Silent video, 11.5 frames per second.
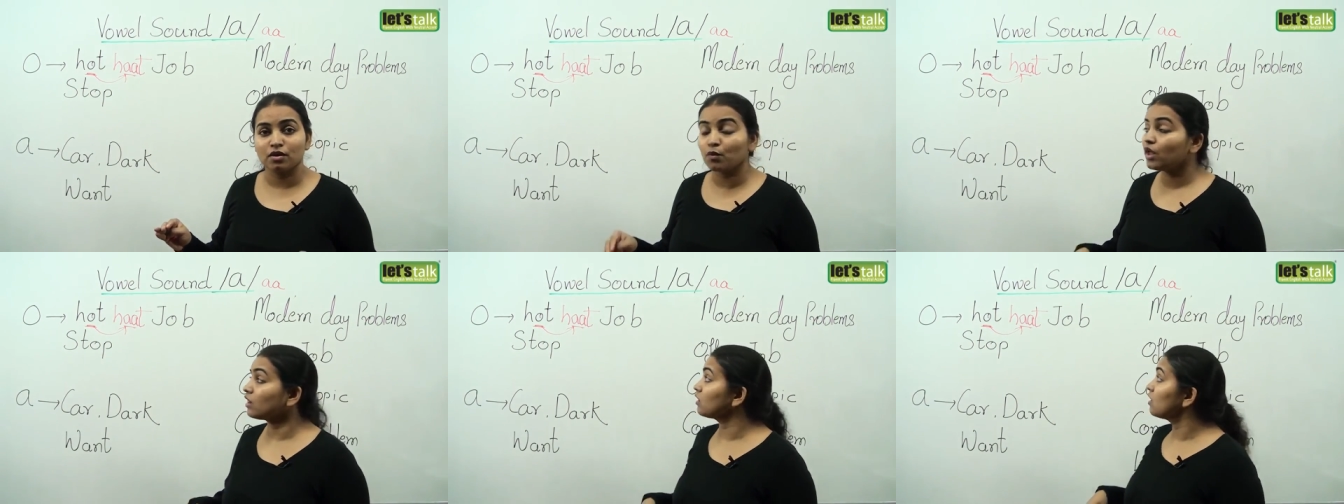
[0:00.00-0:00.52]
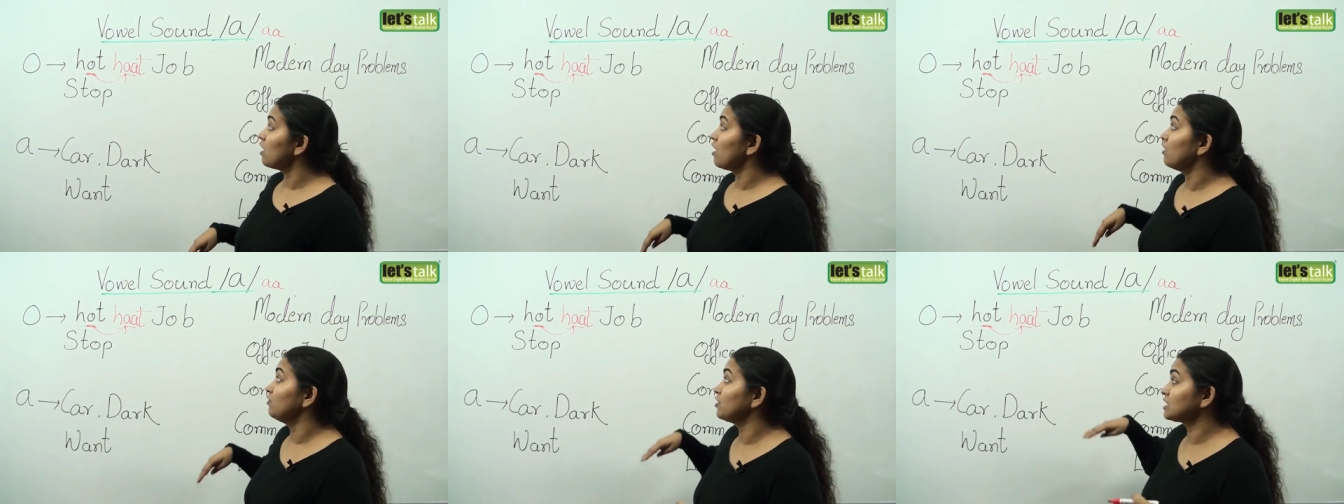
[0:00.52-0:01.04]
Well,
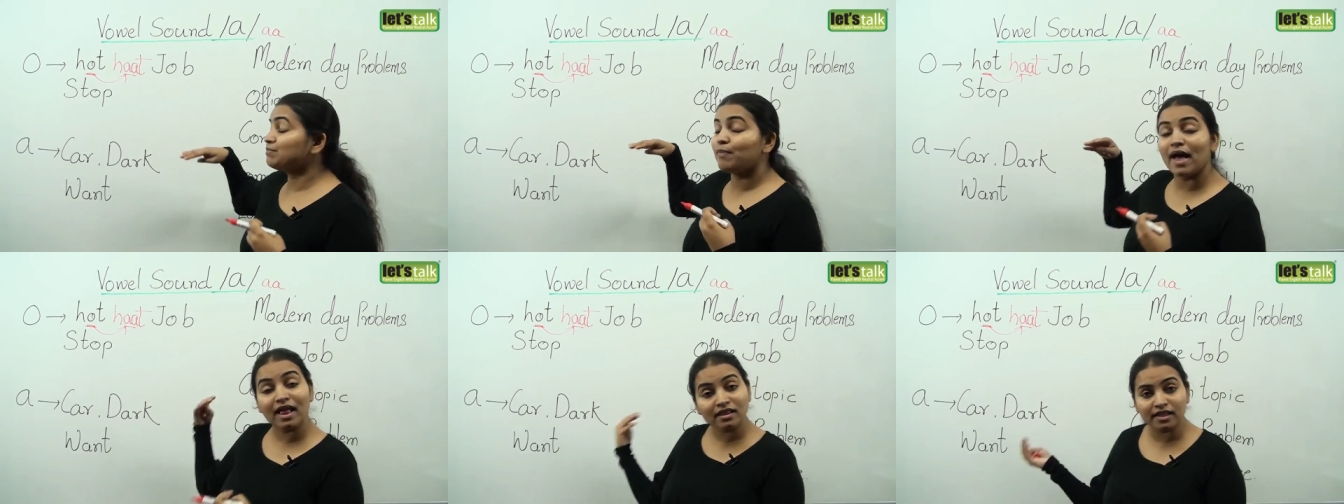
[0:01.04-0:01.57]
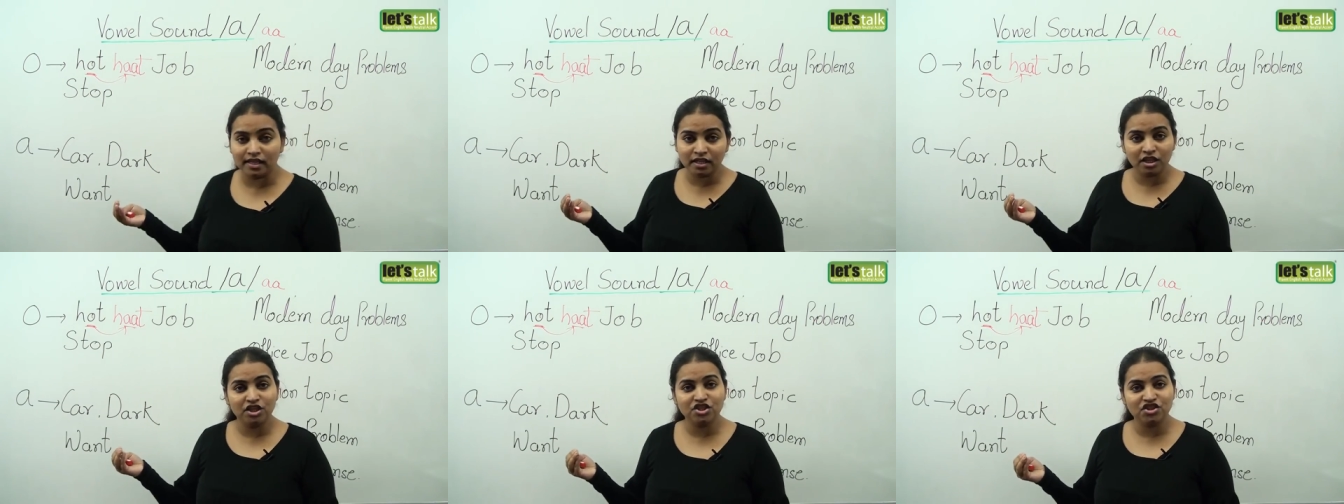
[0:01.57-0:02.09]
the
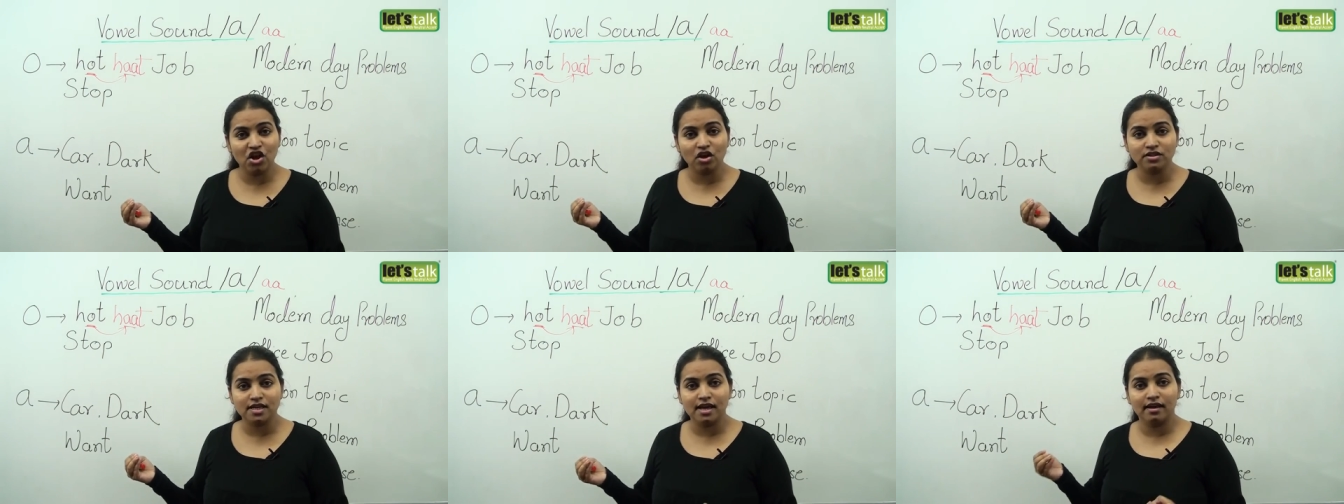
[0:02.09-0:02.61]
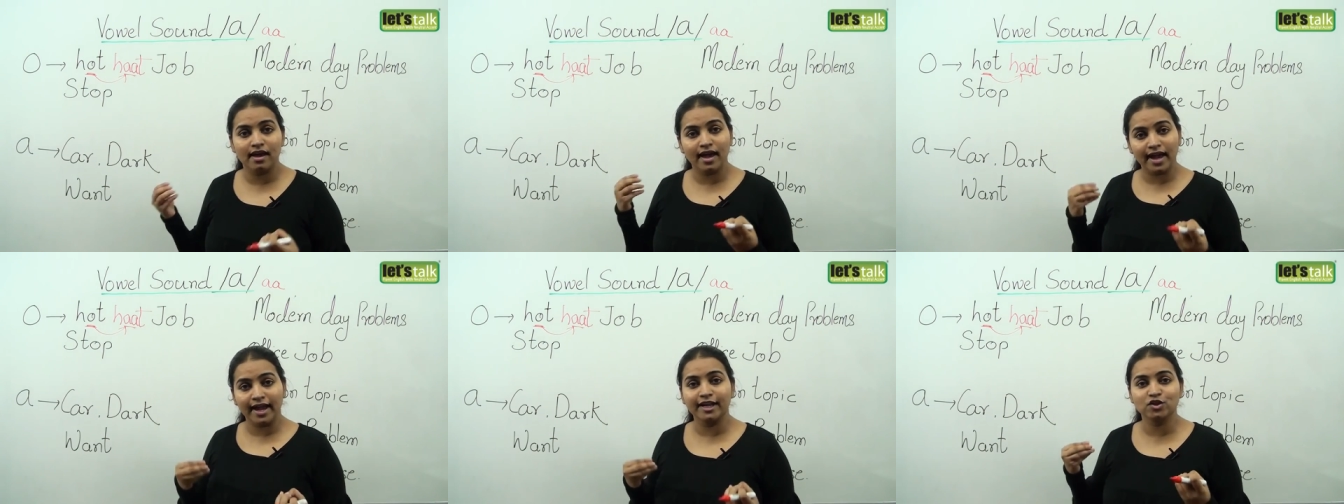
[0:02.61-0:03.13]
spelling is not
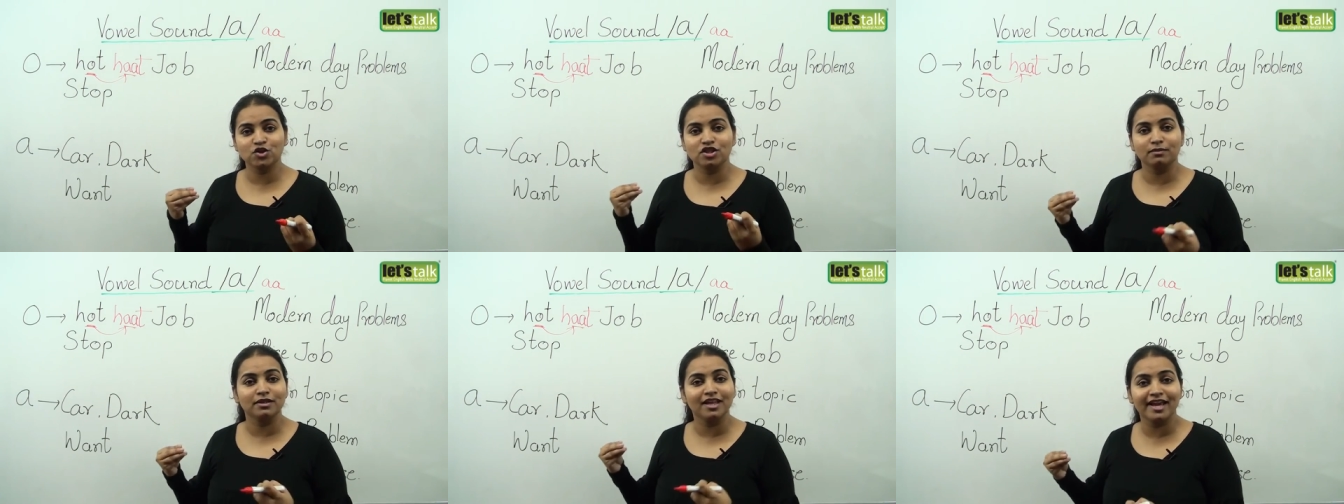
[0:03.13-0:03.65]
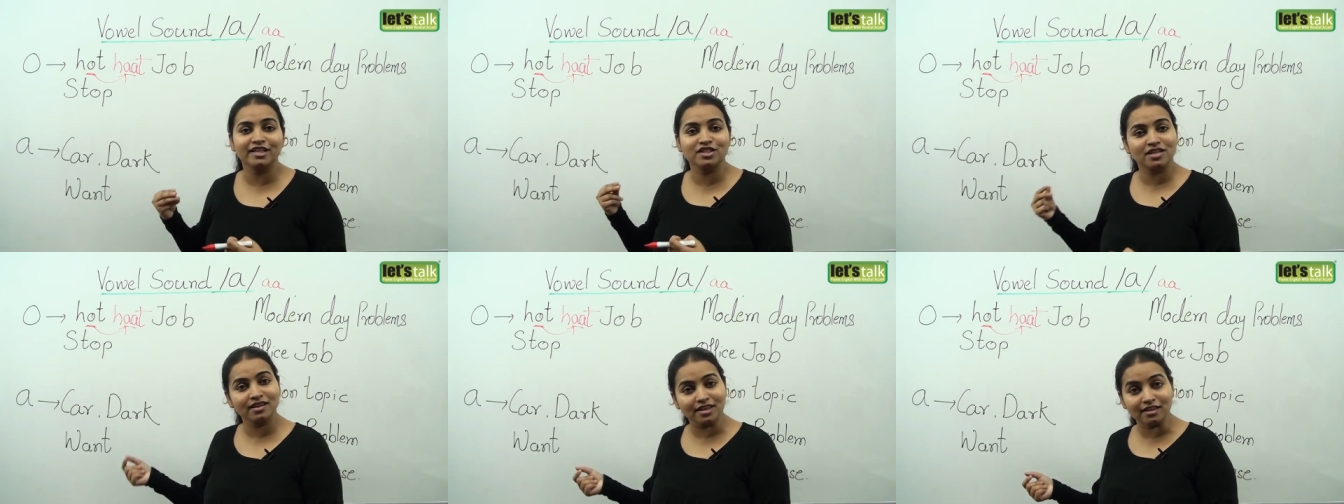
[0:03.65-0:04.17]
it
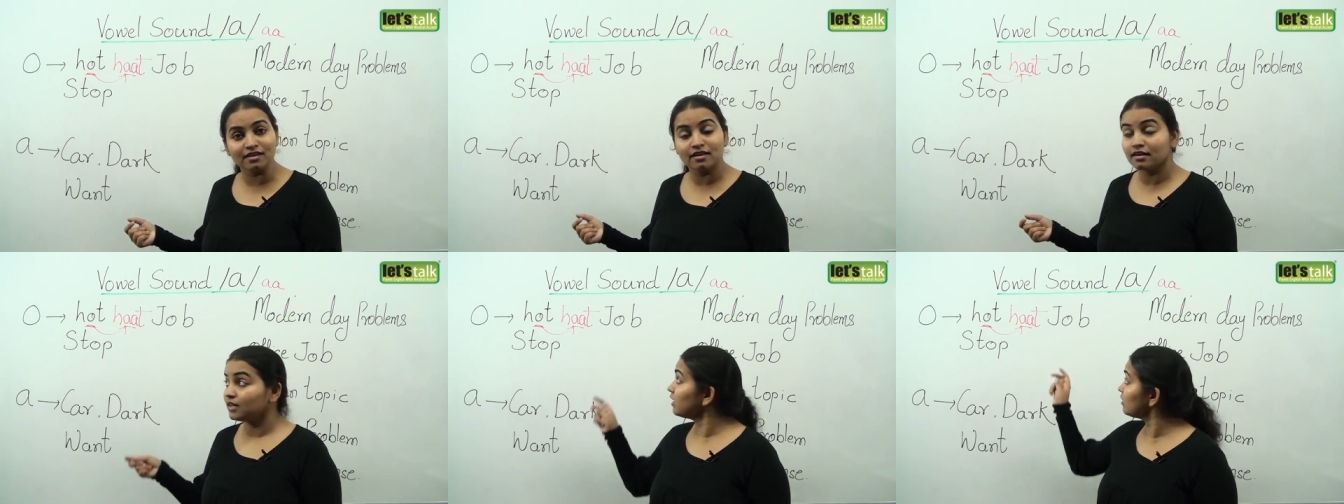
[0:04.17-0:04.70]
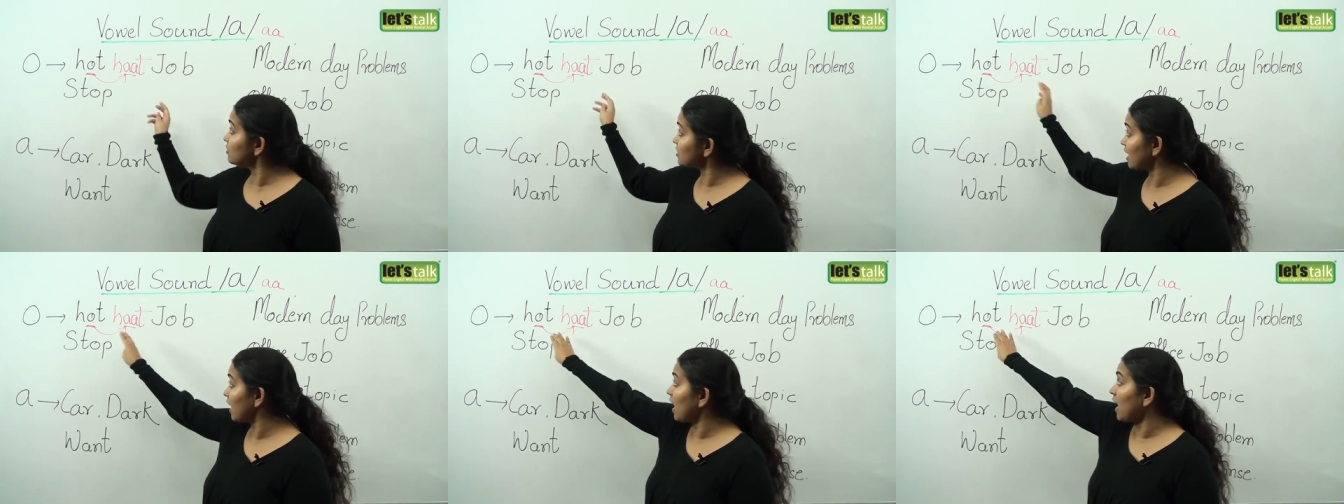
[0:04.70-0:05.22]
it
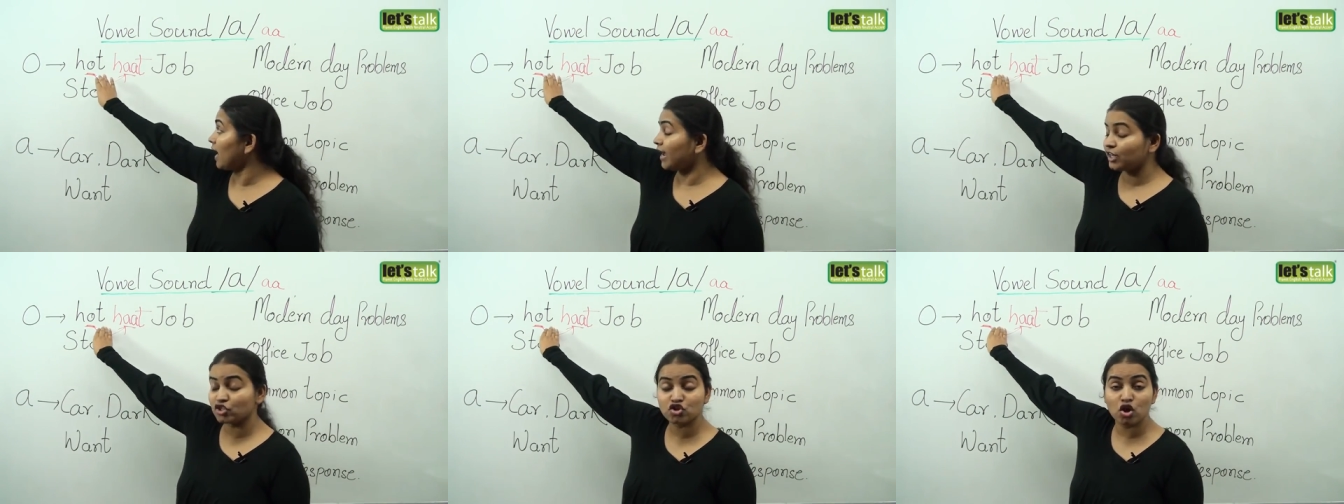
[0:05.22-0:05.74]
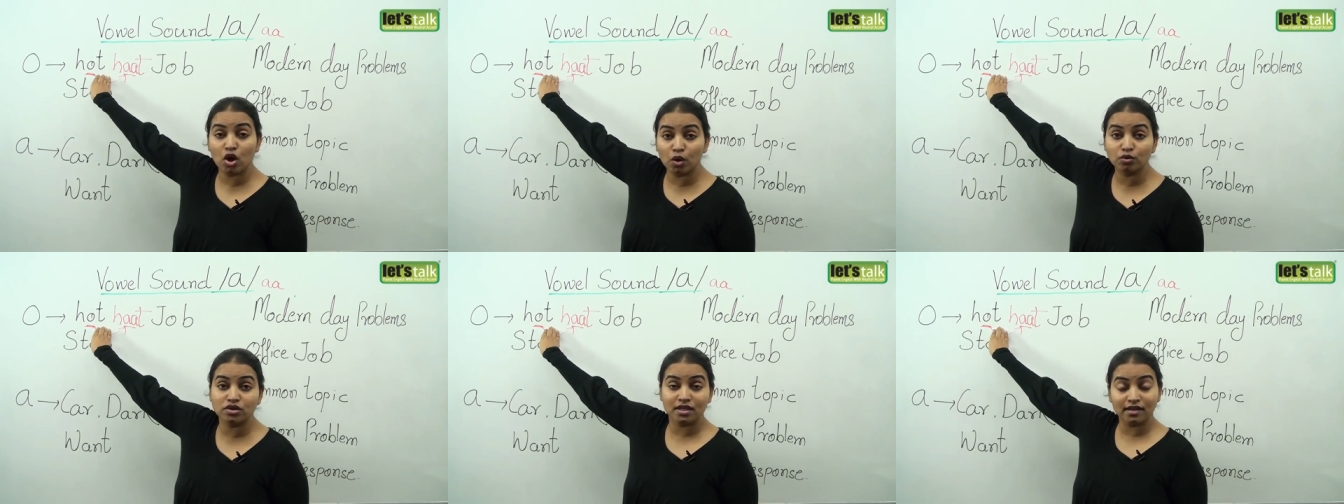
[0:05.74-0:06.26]
is
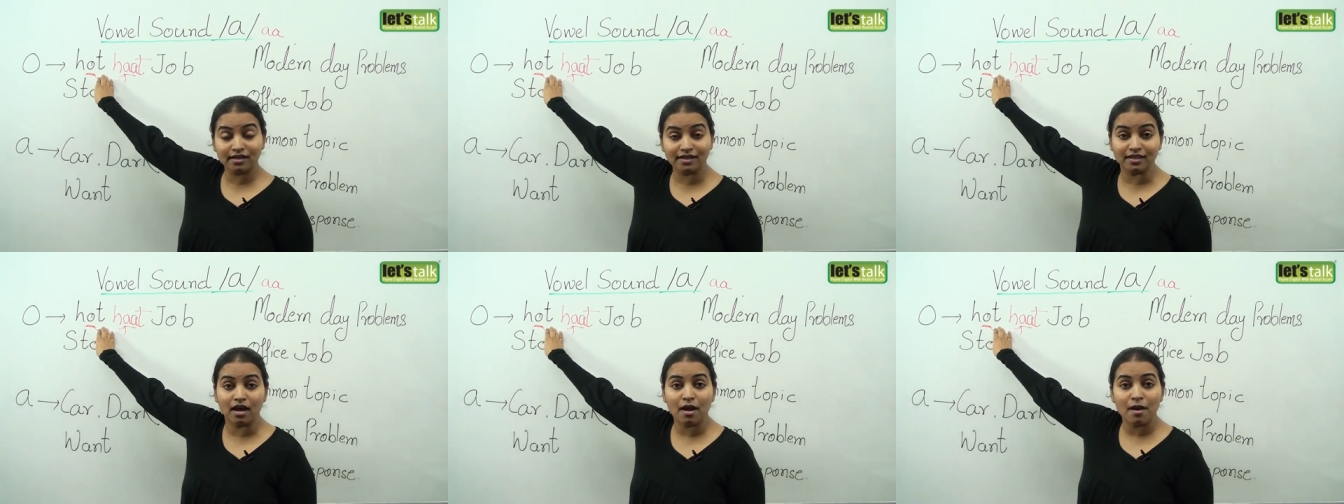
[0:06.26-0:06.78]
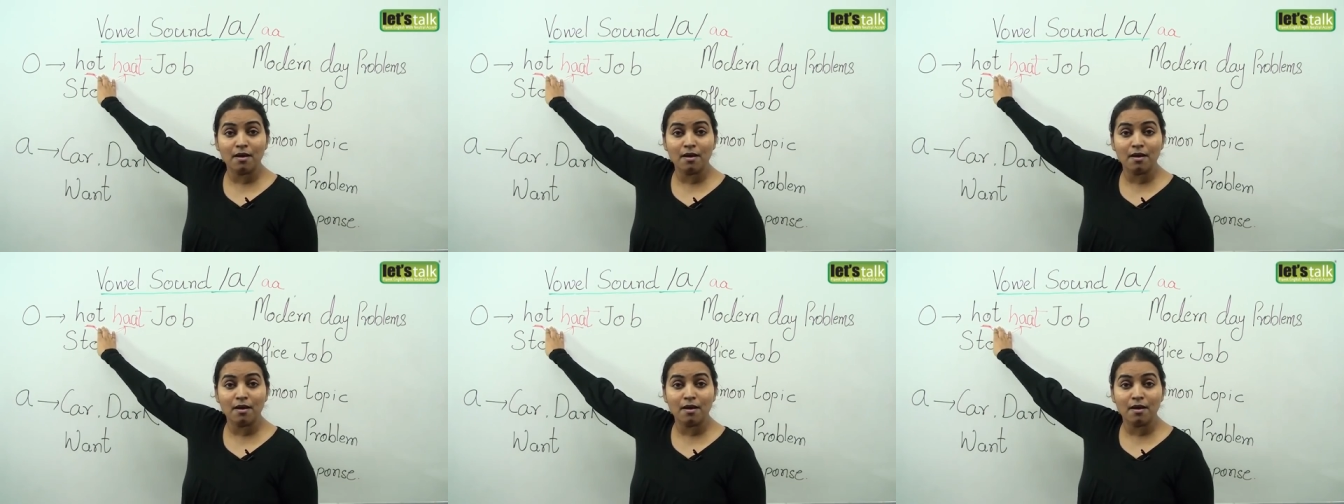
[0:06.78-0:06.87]
H-O-T.